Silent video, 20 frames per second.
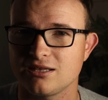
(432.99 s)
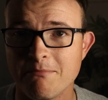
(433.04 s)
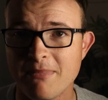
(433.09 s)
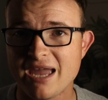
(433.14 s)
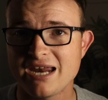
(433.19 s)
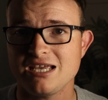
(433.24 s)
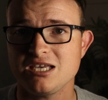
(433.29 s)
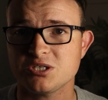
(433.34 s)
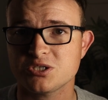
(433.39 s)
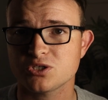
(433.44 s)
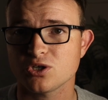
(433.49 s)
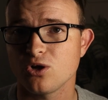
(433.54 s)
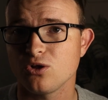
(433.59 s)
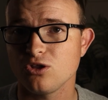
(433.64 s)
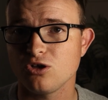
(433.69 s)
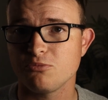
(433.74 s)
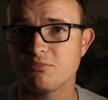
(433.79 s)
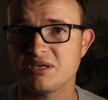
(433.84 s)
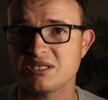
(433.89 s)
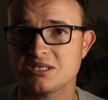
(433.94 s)
Many
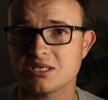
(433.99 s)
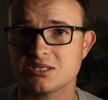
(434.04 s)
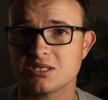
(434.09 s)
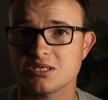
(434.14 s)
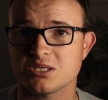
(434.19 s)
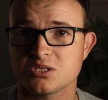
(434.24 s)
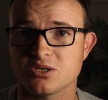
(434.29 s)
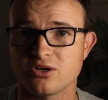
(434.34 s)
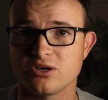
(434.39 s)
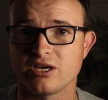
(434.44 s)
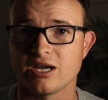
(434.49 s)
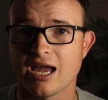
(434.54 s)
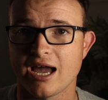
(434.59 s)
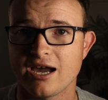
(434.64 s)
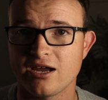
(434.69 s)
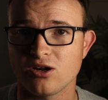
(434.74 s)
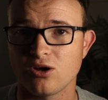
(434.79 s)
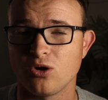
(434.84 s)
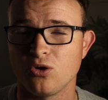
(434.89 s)
solo businesses are not